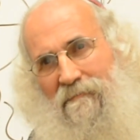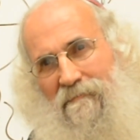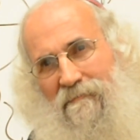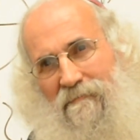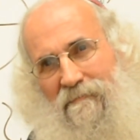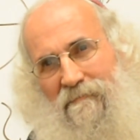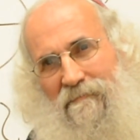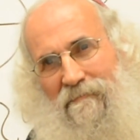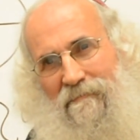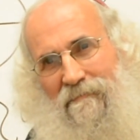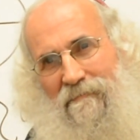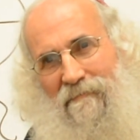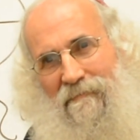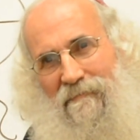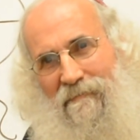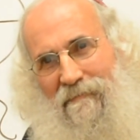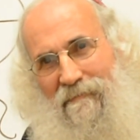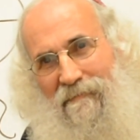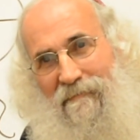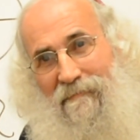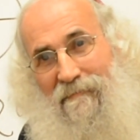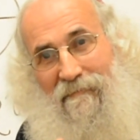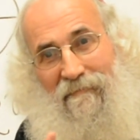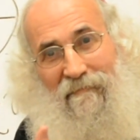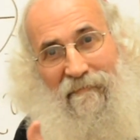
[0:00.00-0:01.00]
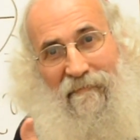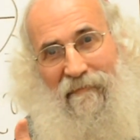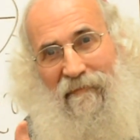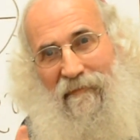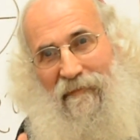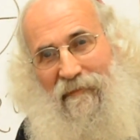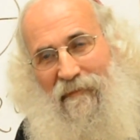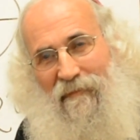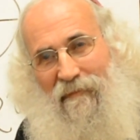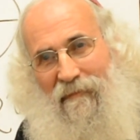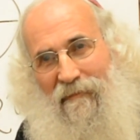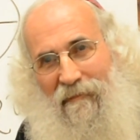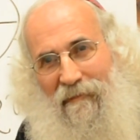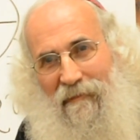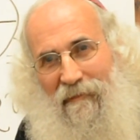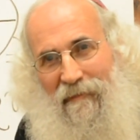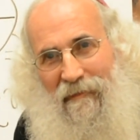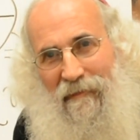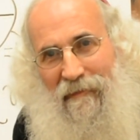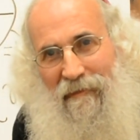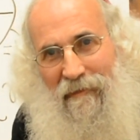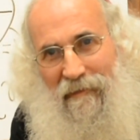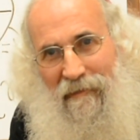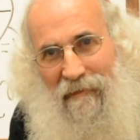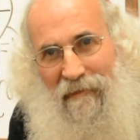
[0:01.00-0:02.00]

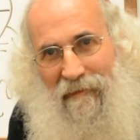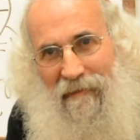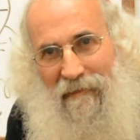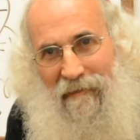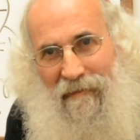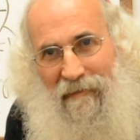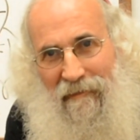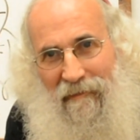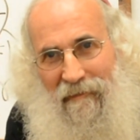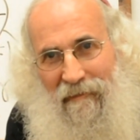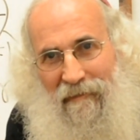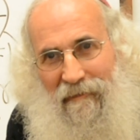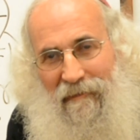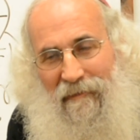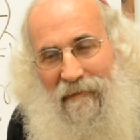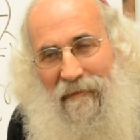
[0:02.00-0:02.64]
No one is speaking in this clip.